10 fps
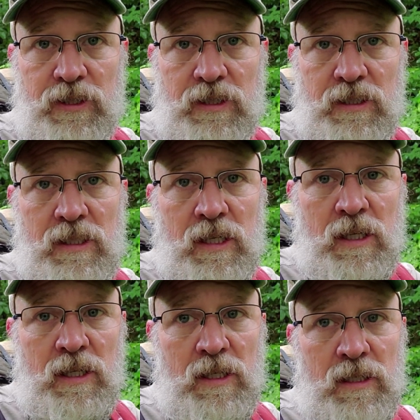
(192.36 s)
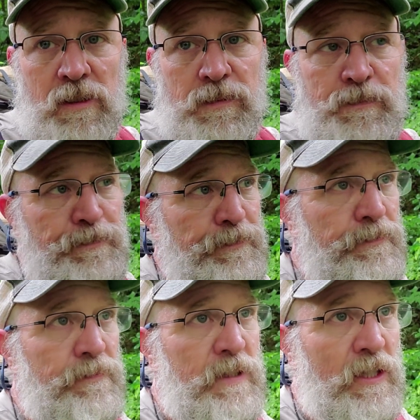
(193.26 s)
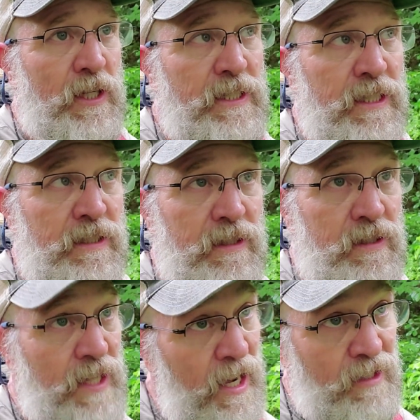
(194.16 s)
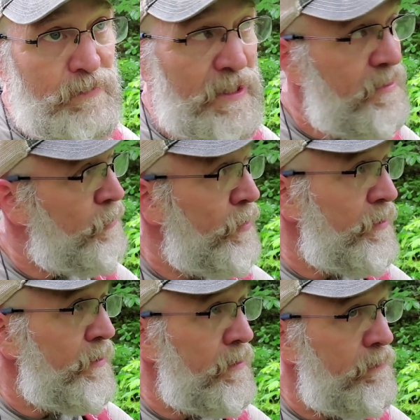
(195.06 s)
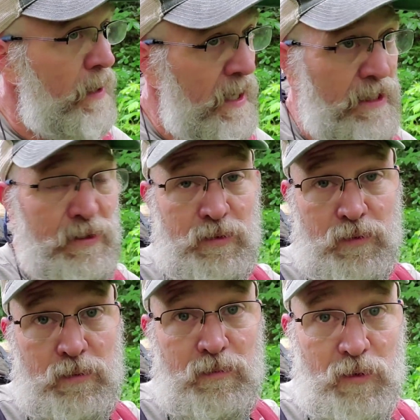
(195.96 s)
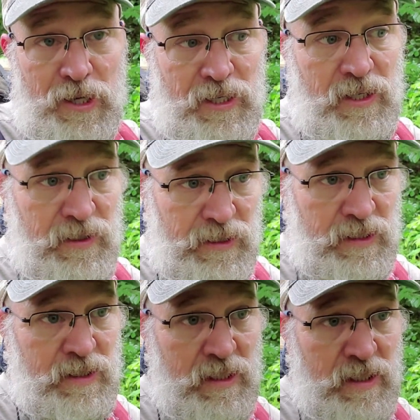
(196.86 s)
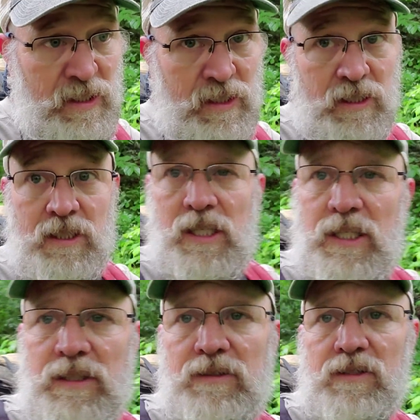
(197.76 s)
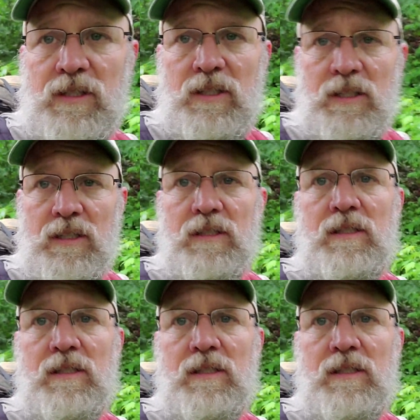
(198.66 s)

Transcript: and I'd like to get to this town, but it's 20 miles from right here, and it's 9